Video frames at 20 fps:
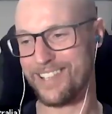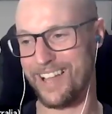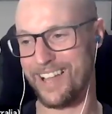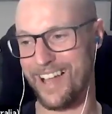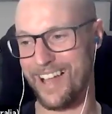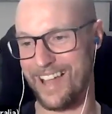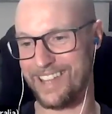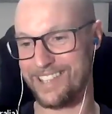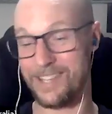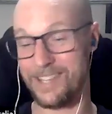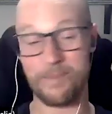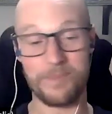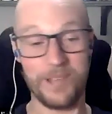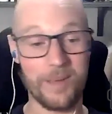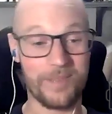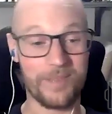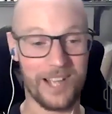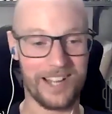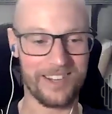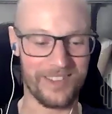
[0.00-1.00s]
And
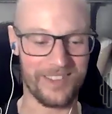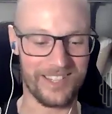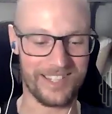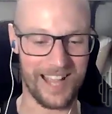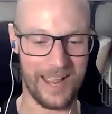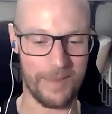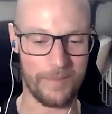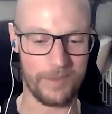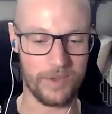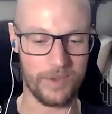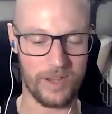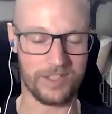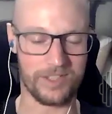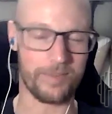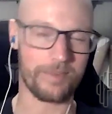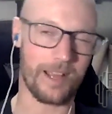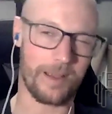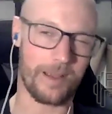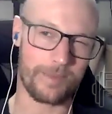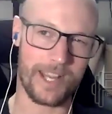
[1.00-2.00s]
sometimes I do the same as well.
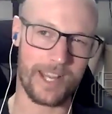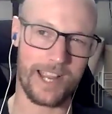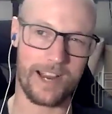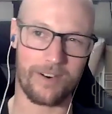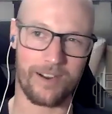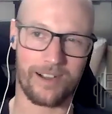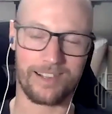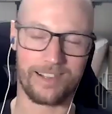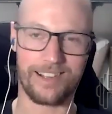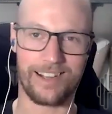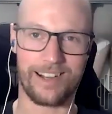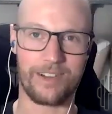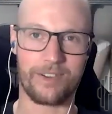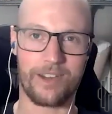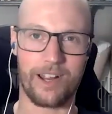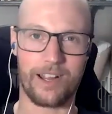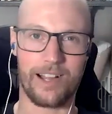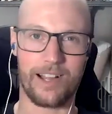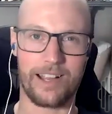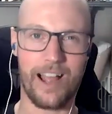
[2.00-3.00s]
Sometimes here
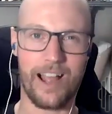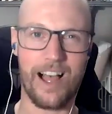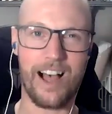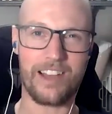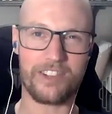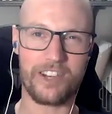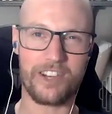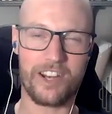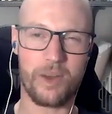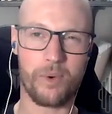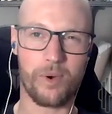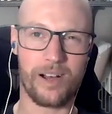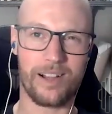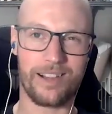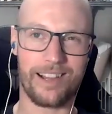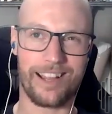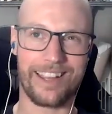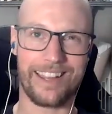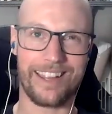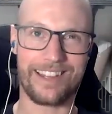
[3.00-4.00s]
I'll go like, do you know
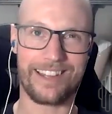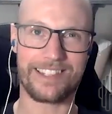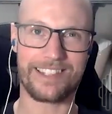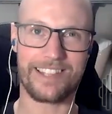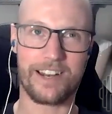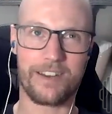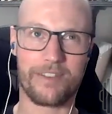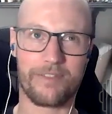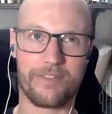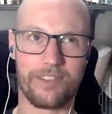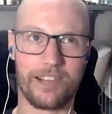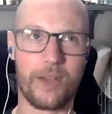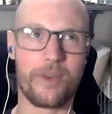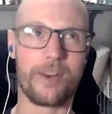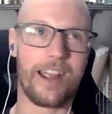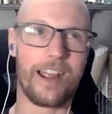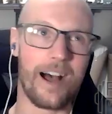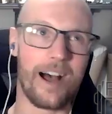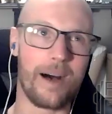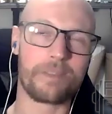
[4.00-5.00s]
what? Like instead of
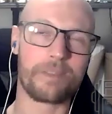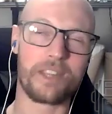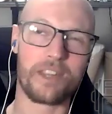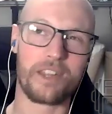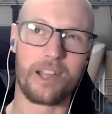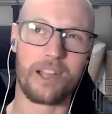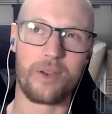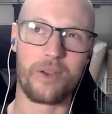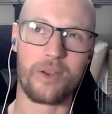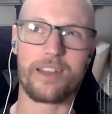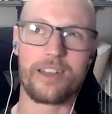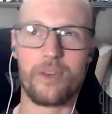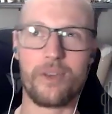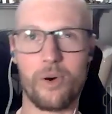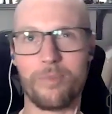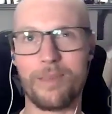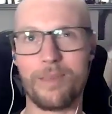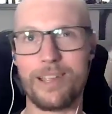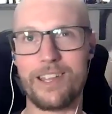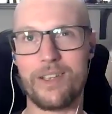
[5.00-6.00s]
loading it up to the load I
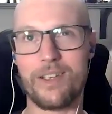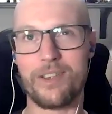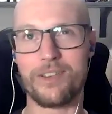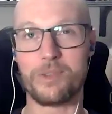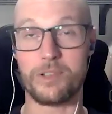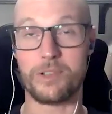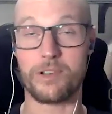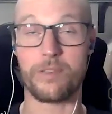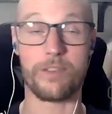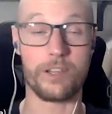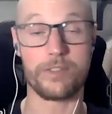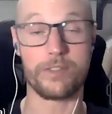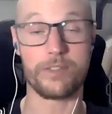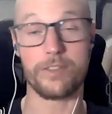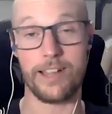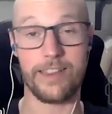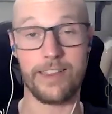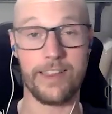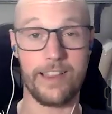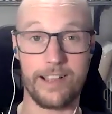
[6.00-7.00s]
normally use, which I've used
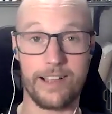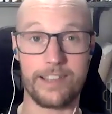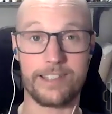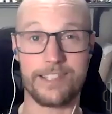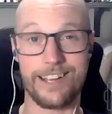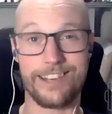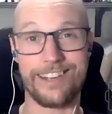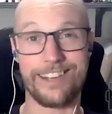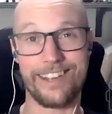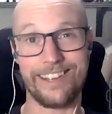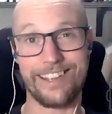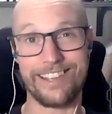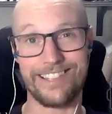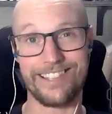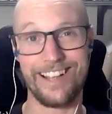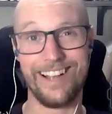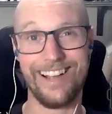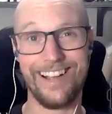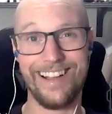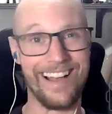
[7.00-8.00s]
for like the last 10
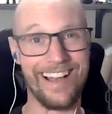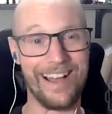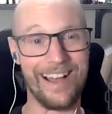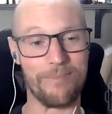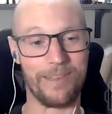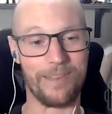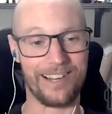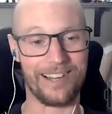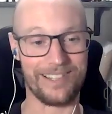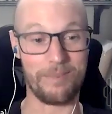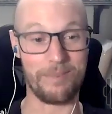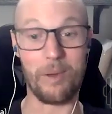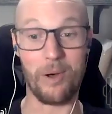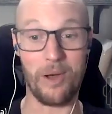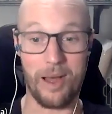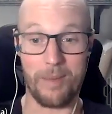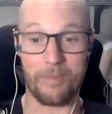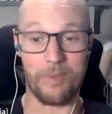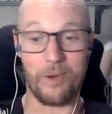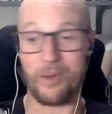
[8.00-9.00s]
years, because I'm
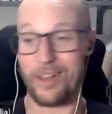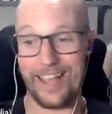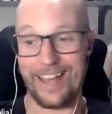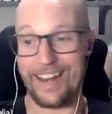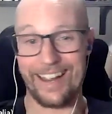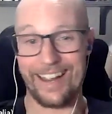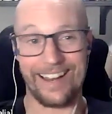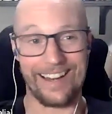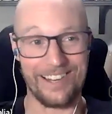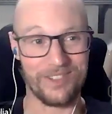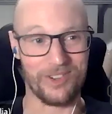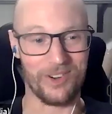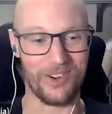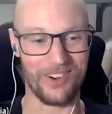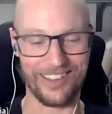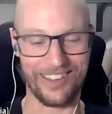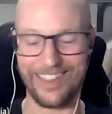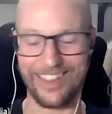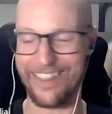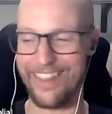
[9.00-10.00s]
not getting any
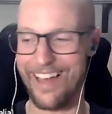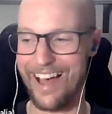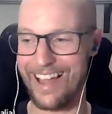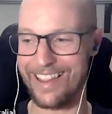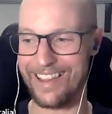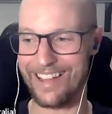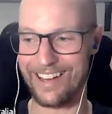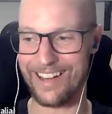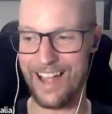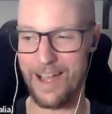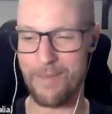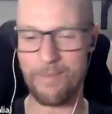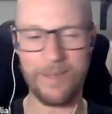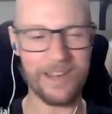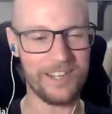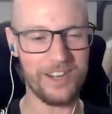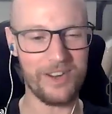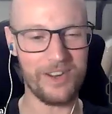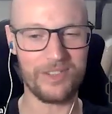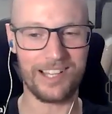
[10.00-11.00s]
stronger than that. Like I
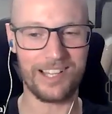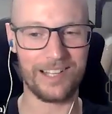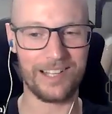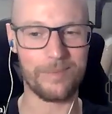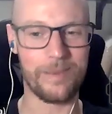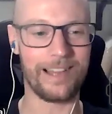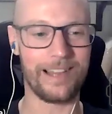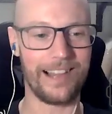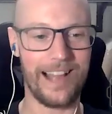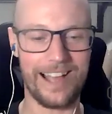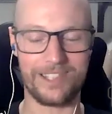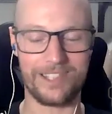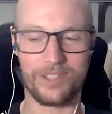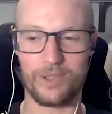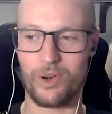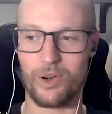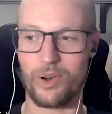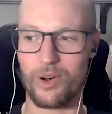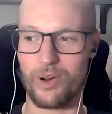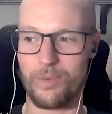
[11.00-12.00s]
might use a little bit less,
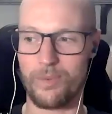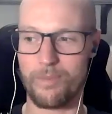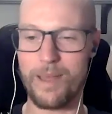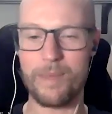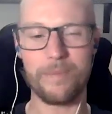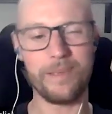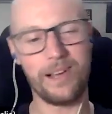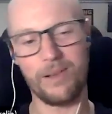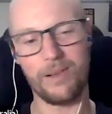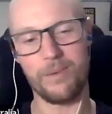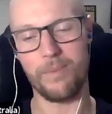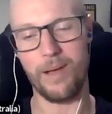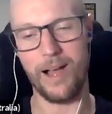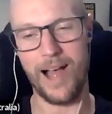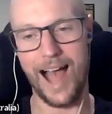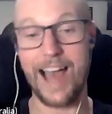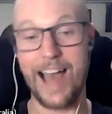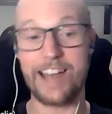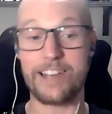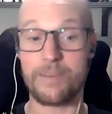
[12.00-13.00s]
or maybe I'll
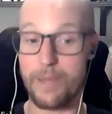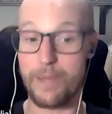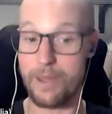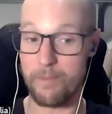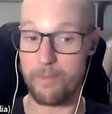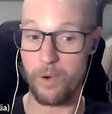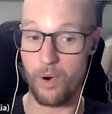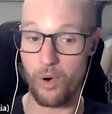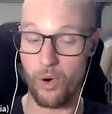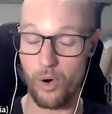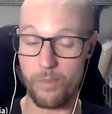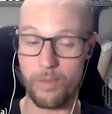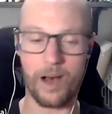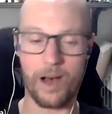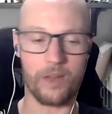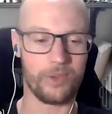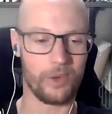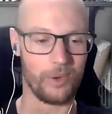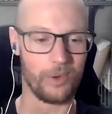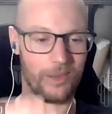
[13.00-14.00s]
add a bit more,
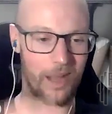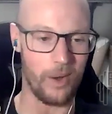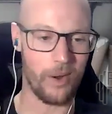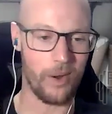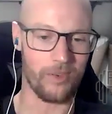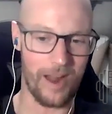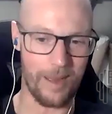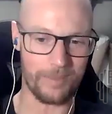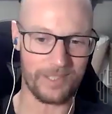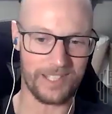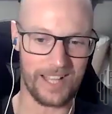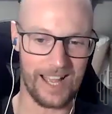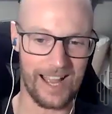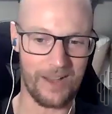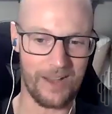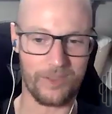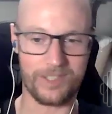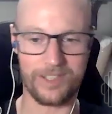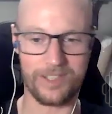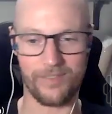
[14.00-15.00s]
but I'll do a lower rep
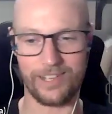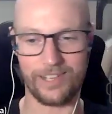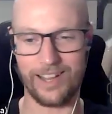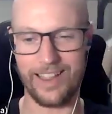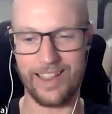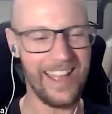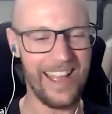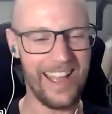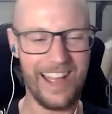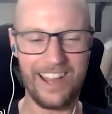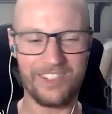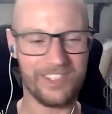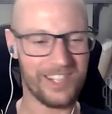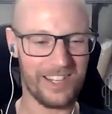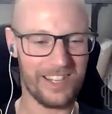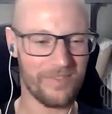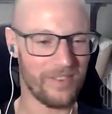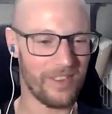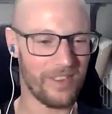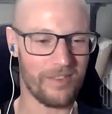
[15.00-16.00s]
set or something like that,
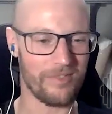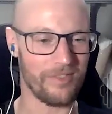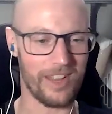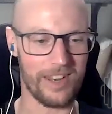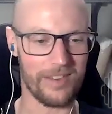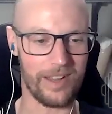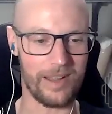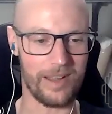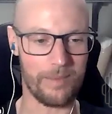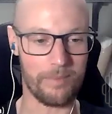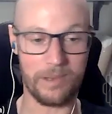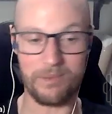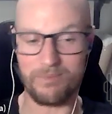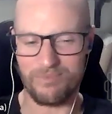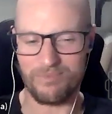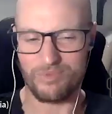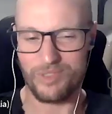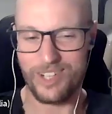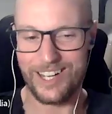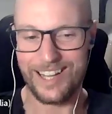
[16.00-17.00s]
just for the fun of it.
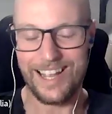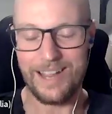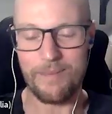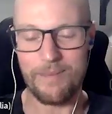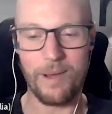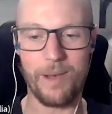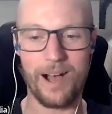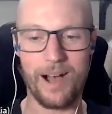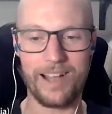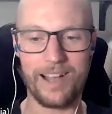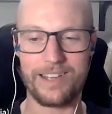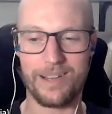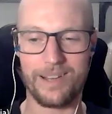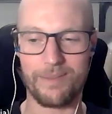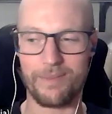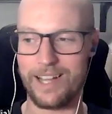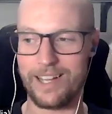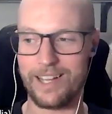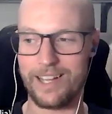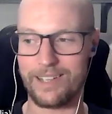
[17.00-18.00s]
But really in my mind,
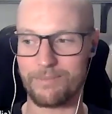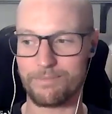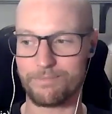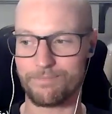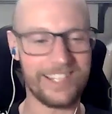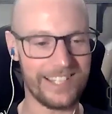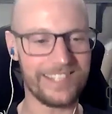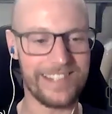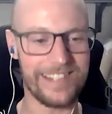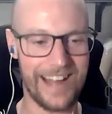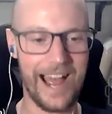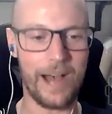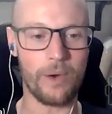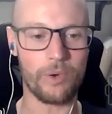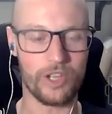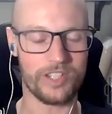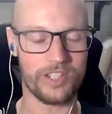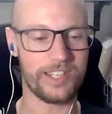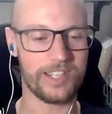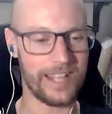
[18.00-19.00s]
I'm like, this is
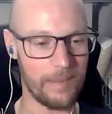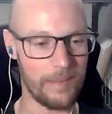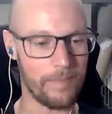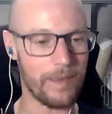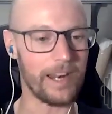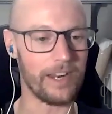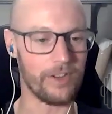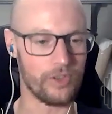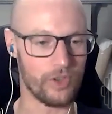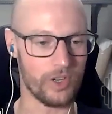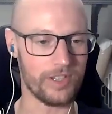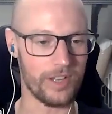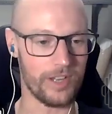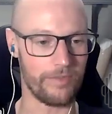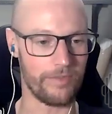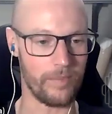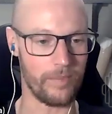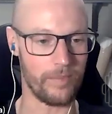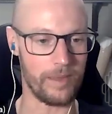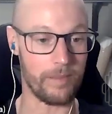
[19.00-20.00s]
now just to keep it
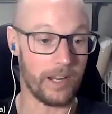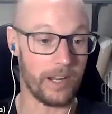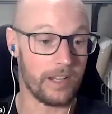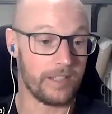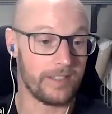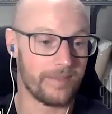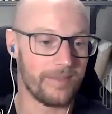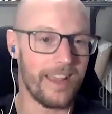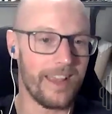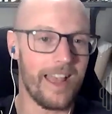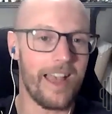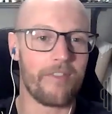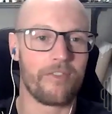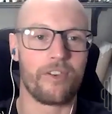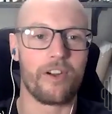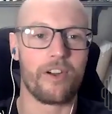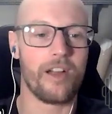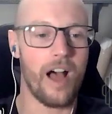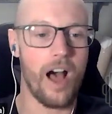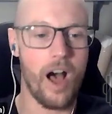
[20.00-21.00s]
interesting for me, because
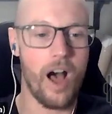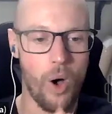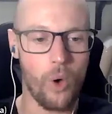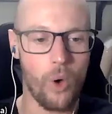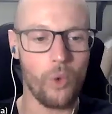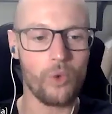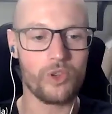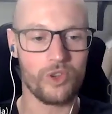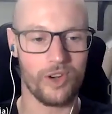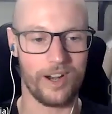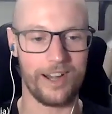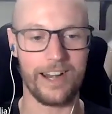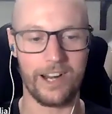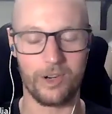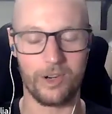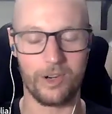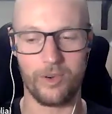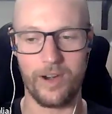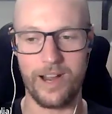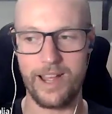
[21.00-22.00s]
for a whole
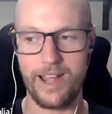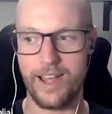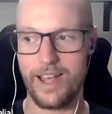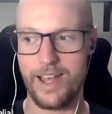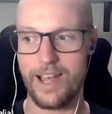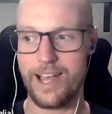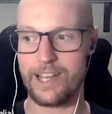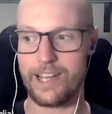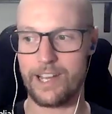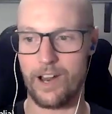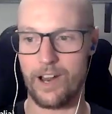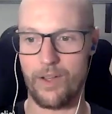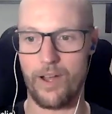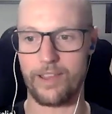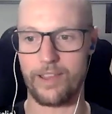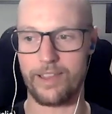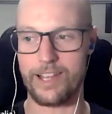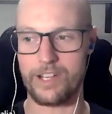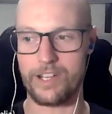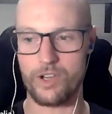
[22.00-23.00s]
training career,
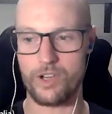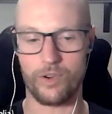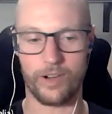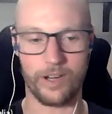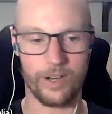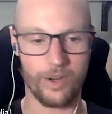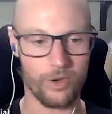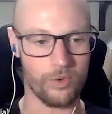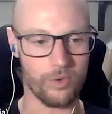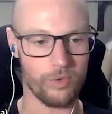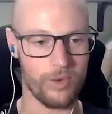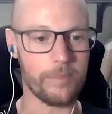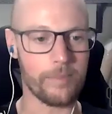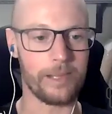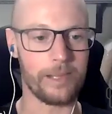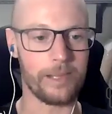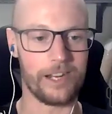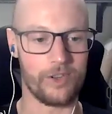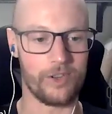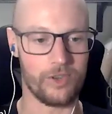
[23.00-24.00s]
unless you're
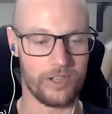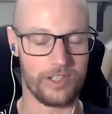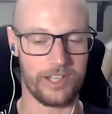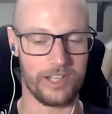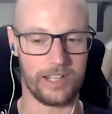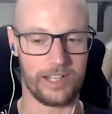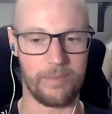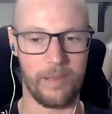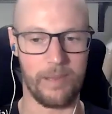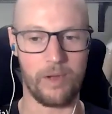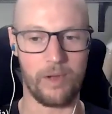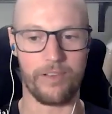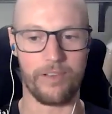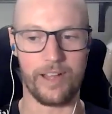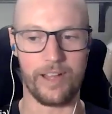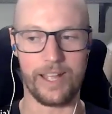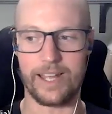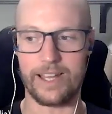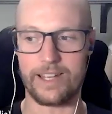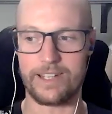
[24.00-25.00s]
incredibly intrinsically
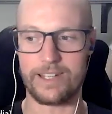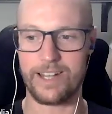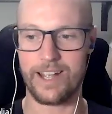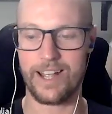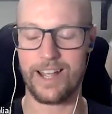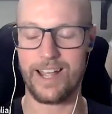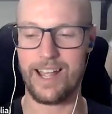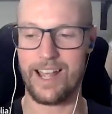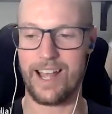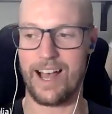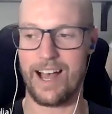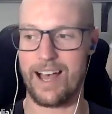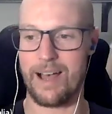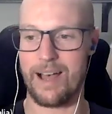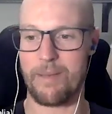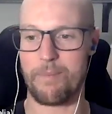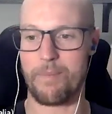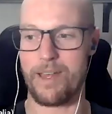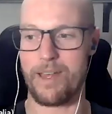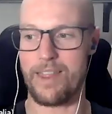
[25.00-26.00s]
motivated,
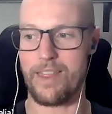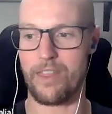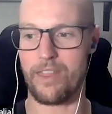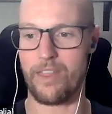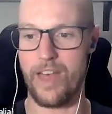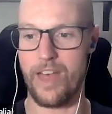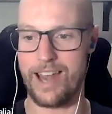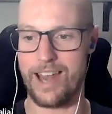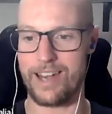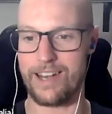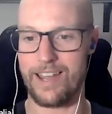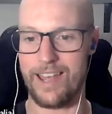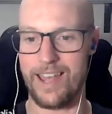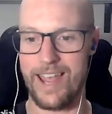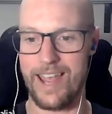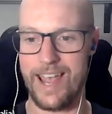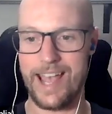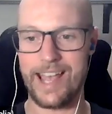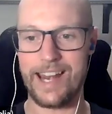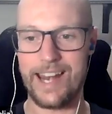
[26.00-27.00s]

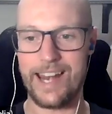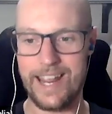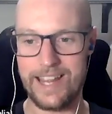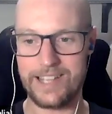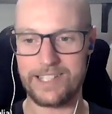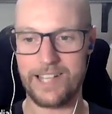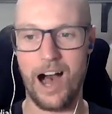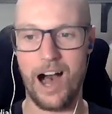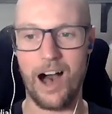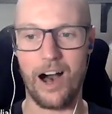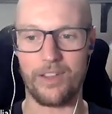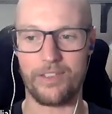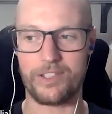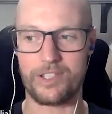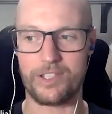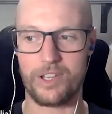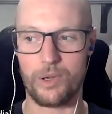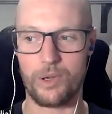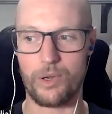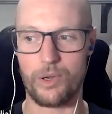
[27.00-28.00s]
then it is
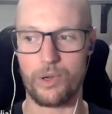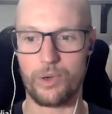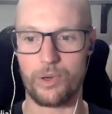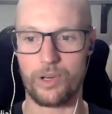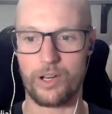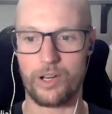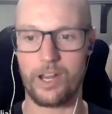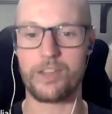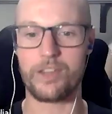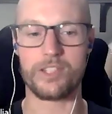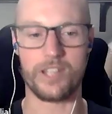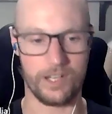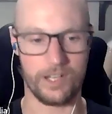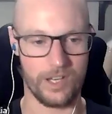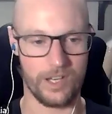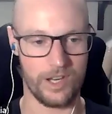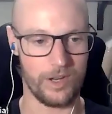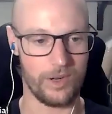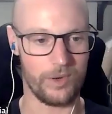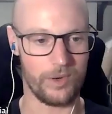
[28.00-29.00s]
hard to
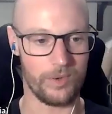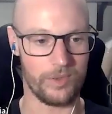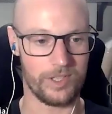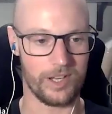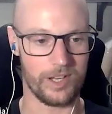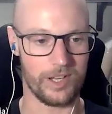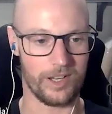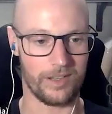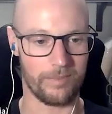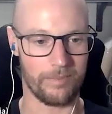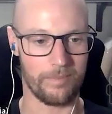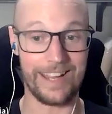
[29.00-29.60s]
continue to